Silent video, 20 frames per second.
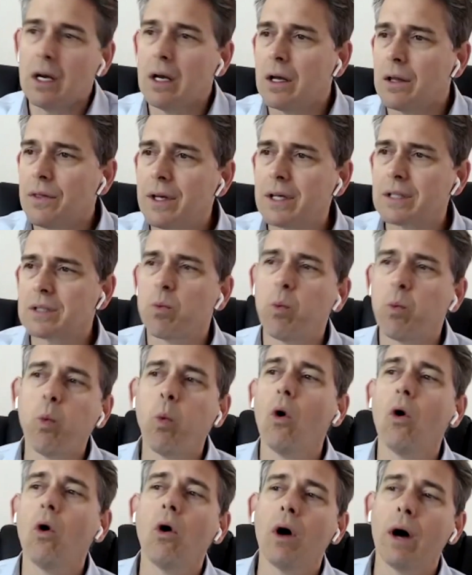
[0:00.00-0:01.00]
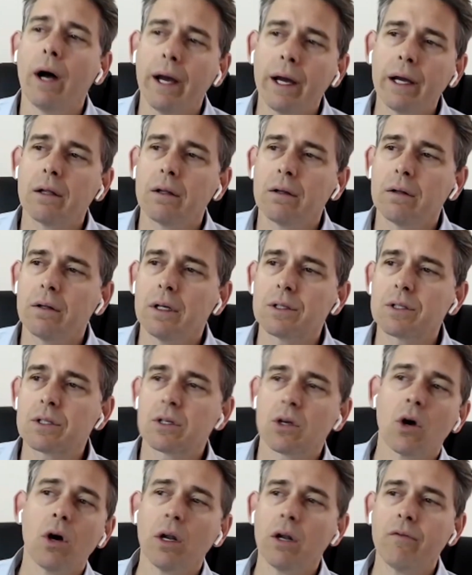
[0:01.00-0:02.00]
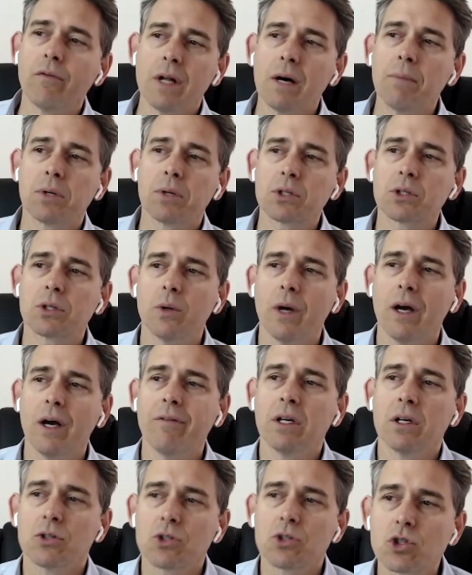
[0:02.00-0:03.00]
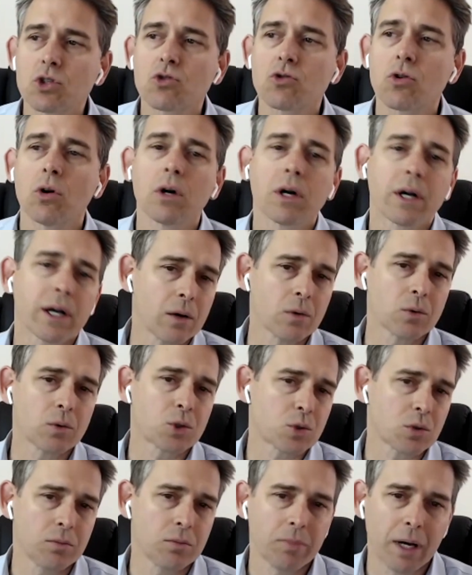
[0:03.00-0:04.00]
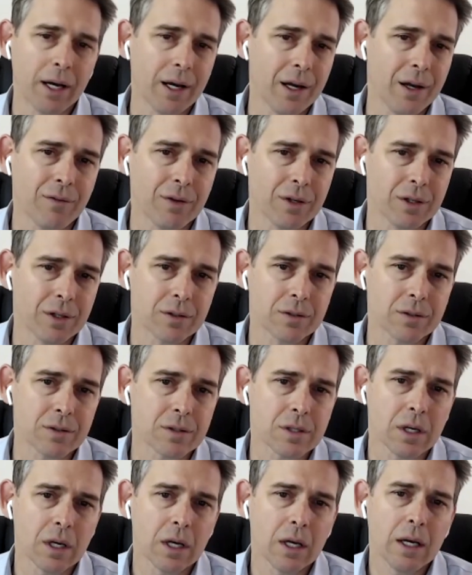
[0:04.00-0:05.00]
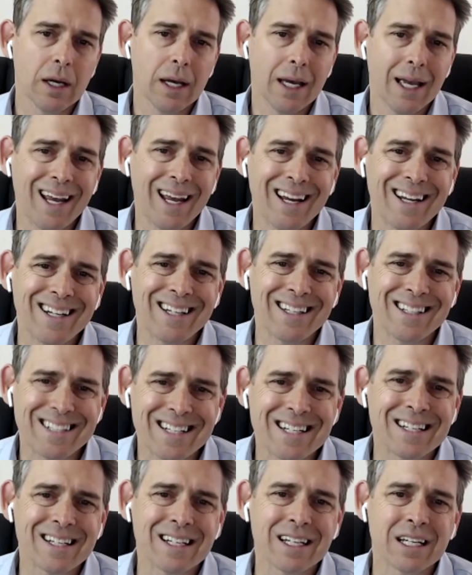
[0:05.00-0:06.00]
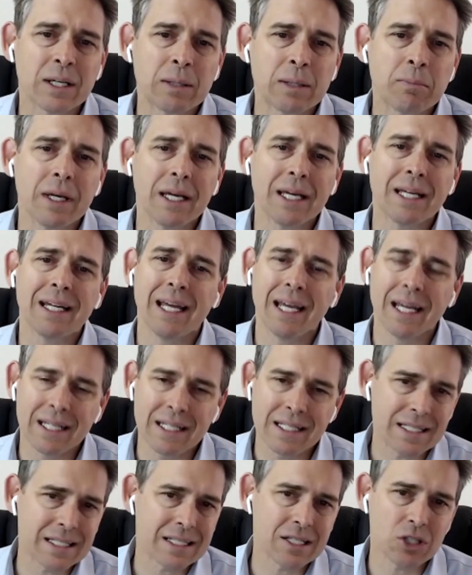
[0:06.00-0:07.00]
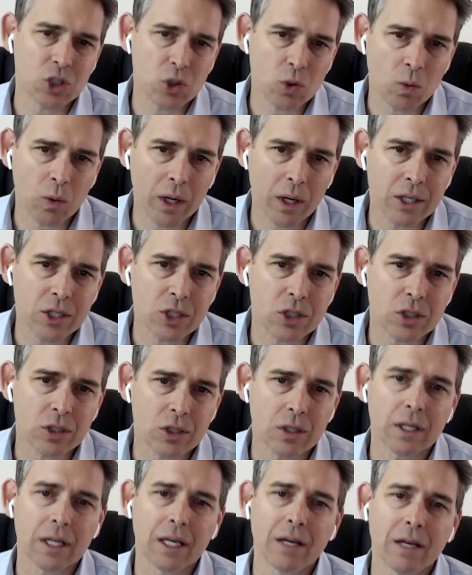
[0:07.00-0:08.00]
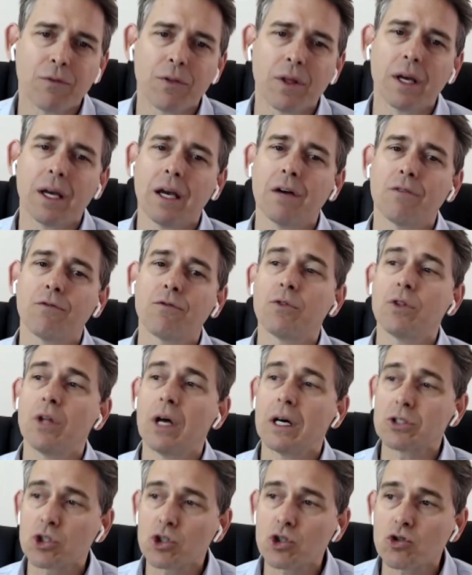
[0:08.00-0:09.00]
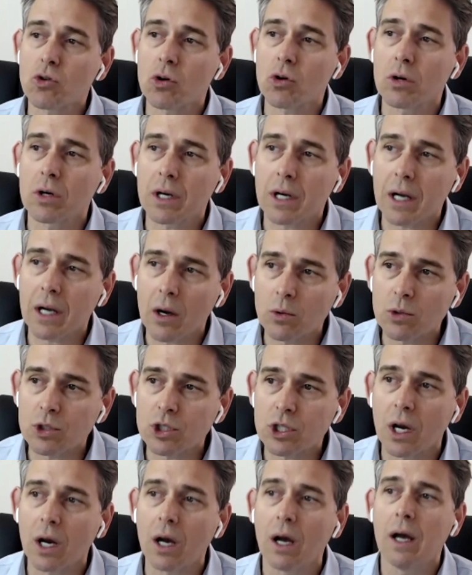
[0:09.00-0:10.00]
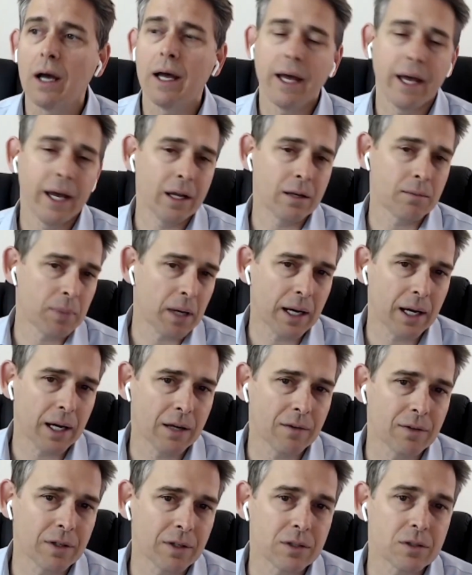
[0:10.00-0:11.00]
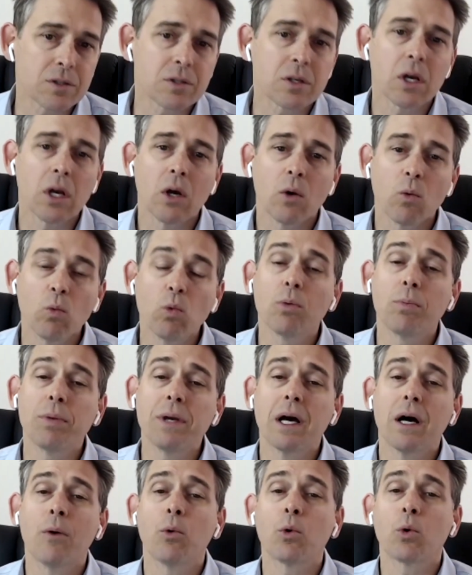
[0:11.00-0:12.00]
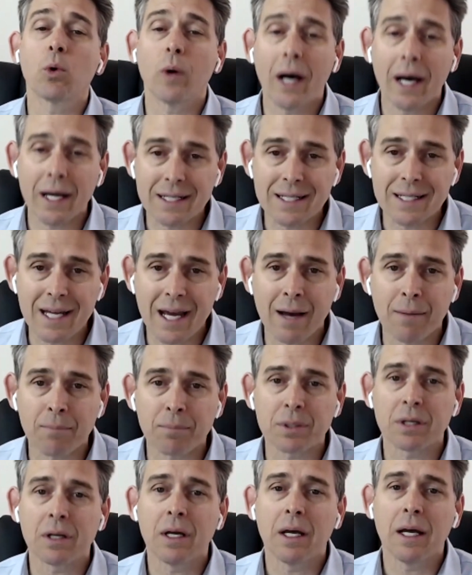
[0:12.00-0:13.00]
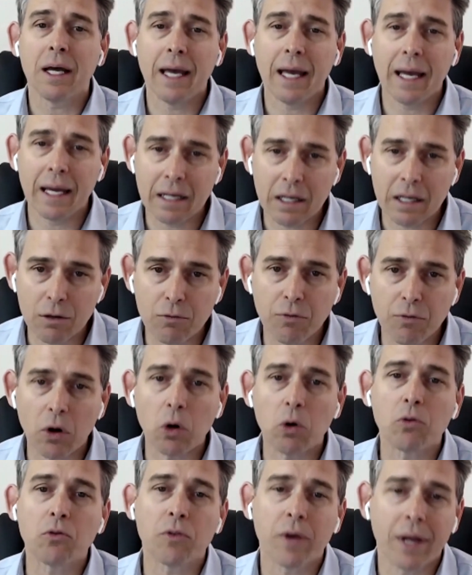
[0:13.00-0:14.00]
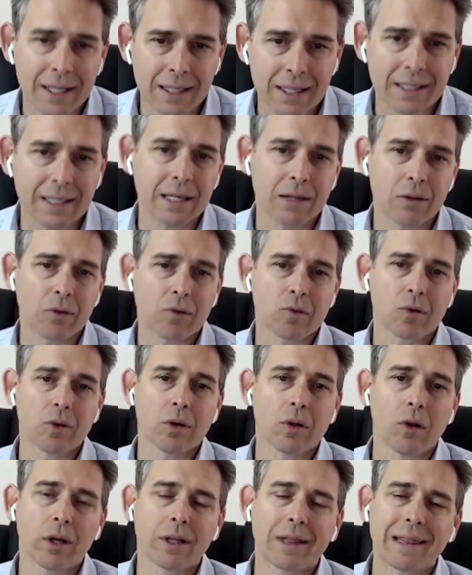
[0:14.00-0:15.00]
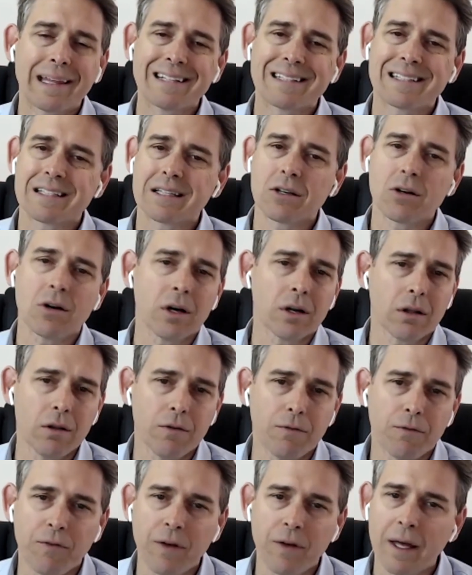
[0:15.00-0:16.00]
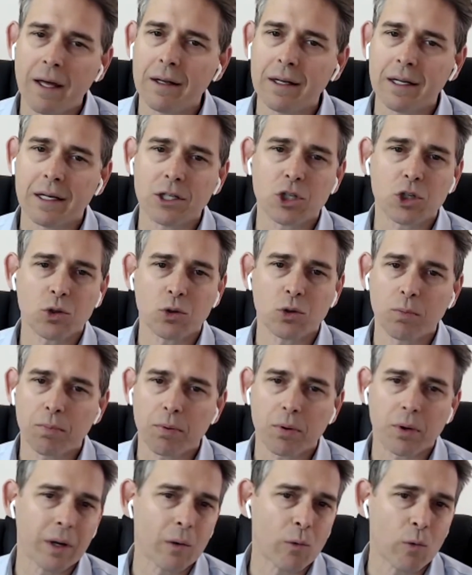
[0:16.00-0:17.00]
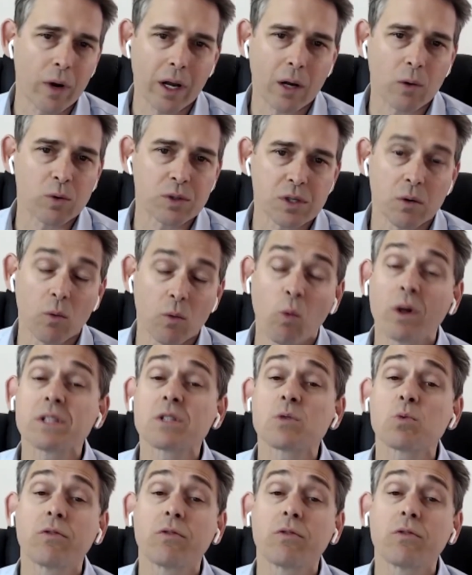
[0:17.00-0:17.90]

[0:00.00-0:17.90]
that's why it's kind of number two, having a strong culture and behaviors. Any team in any situation, if they have a strong culture and behaviors, will be able to adapt and evolve and get through. Like, that's kind of the foundational prerequisite once we've